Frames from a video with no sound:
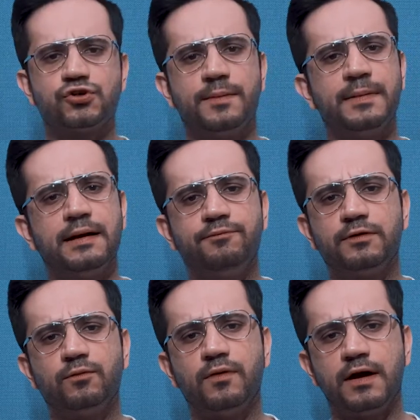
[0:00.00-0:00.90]
coming up
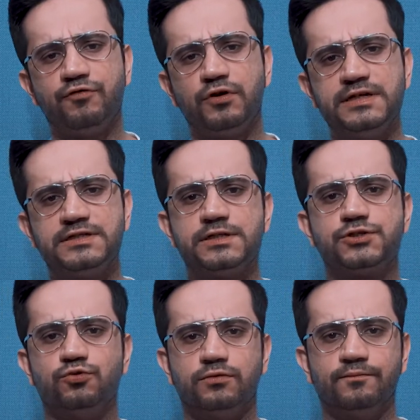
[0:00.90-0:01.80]
with one for diesel
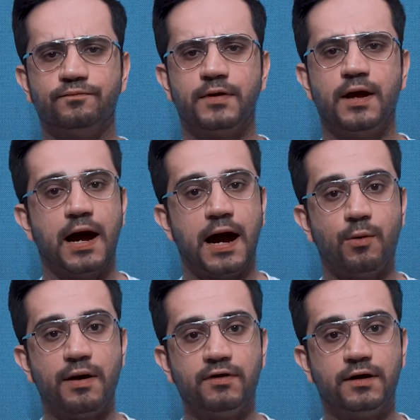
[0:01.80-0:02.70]
soon.
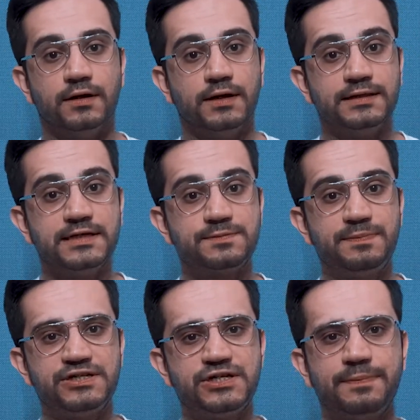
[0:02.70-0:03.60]
However, this
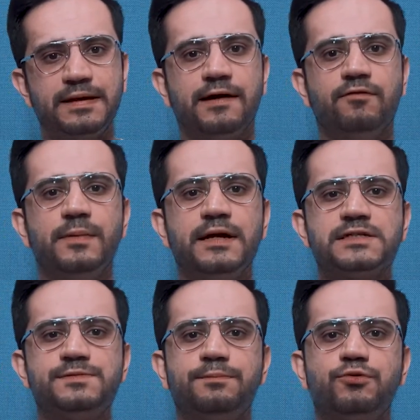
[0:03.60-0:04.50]
BJP government
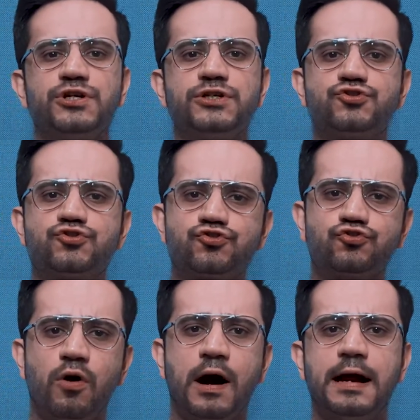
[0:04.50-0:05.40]
has been pushing
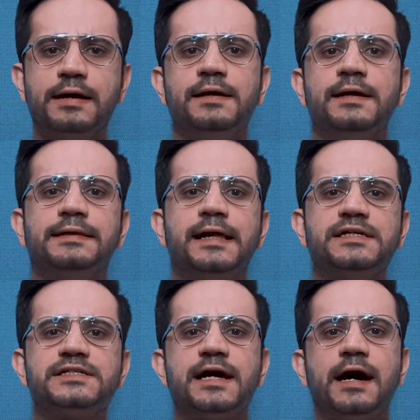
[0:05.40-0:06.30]
so hard that
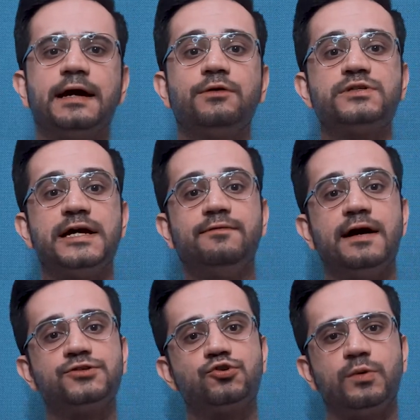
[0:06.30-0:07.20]
this target was
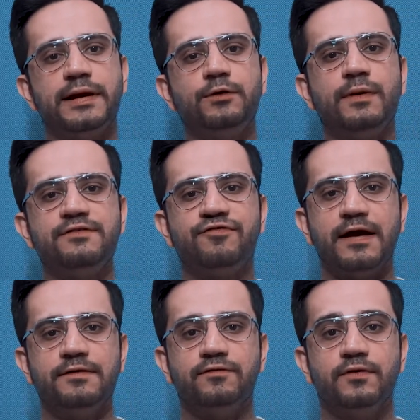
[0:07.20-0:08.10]
advanced to
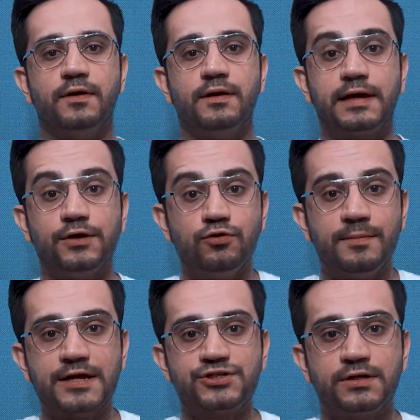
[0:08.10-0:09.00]
2025. Can you
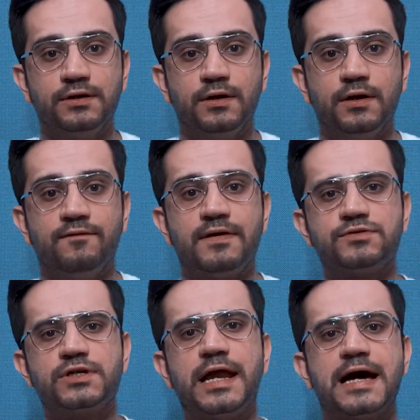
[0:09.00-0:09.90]
imagine? When
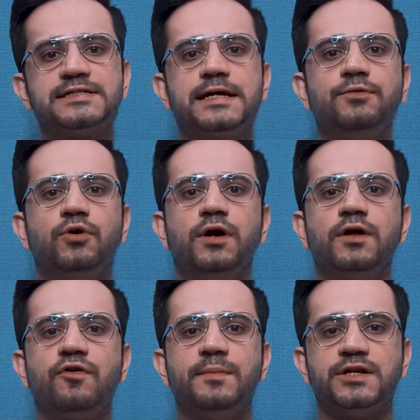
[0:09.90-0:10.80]
was the last time you heard
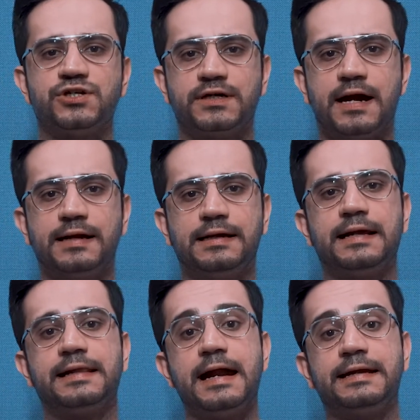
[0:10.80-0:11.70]
of a major target
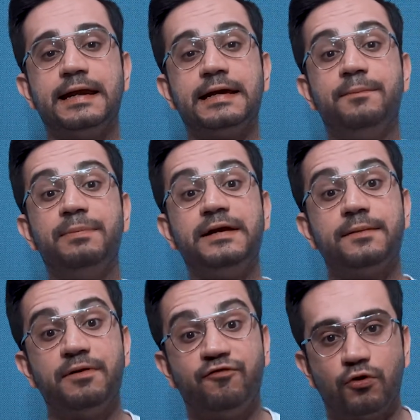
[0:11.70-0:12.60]
like that getting
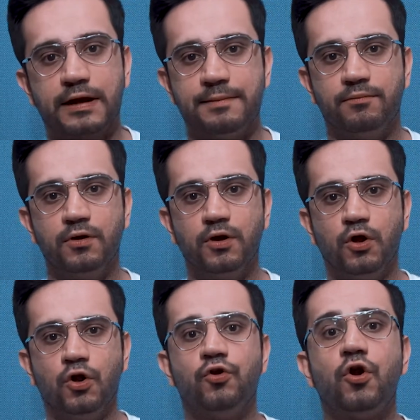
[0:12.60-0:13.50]
completed before time?
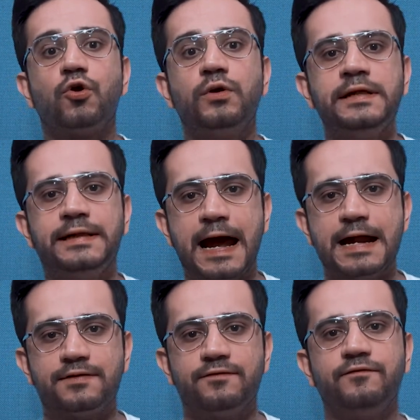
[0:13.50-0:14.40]
Not only
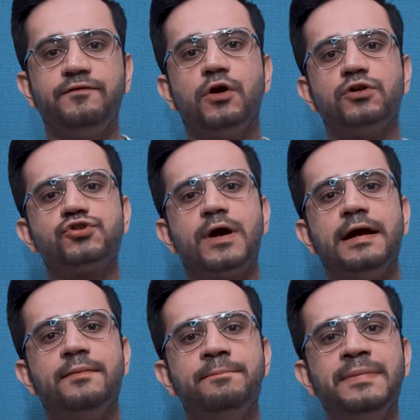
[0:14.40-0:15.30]
that, we also
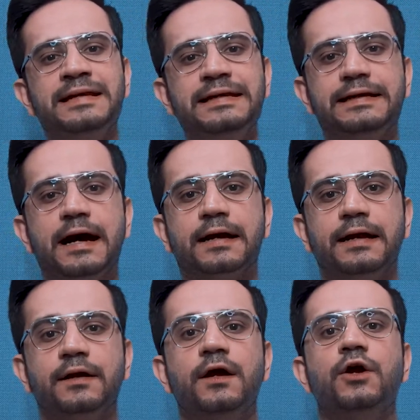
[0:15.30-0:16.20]
had a mini
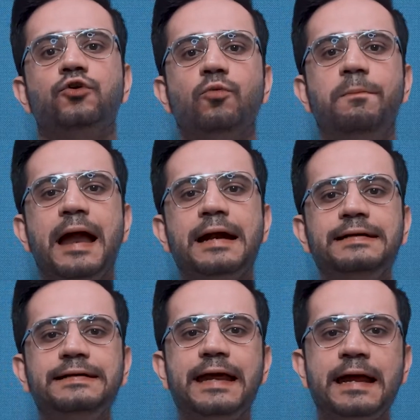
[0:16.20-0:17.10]
target to
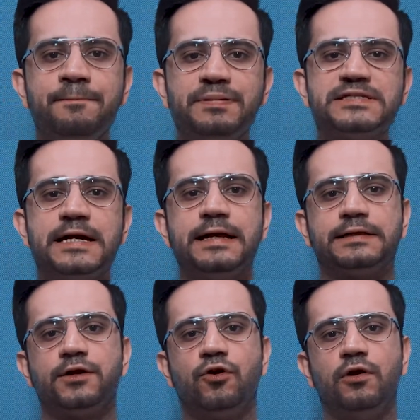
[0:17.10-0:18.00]
blend 10%
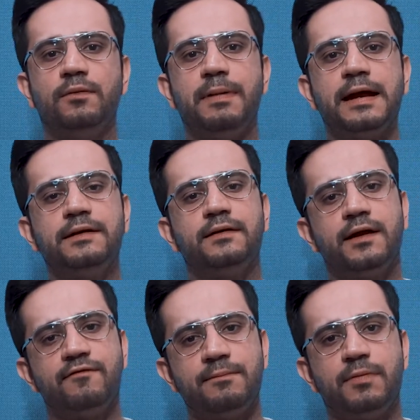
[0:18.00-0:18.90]
ethanol by
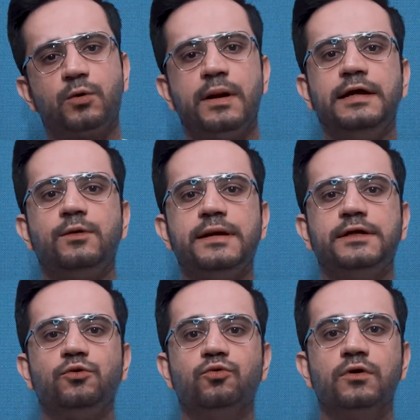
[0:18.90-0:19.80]
November
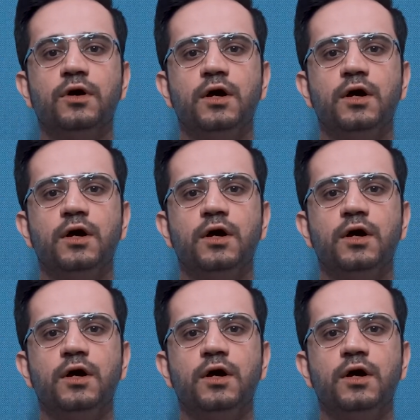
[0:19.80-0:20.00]
2022,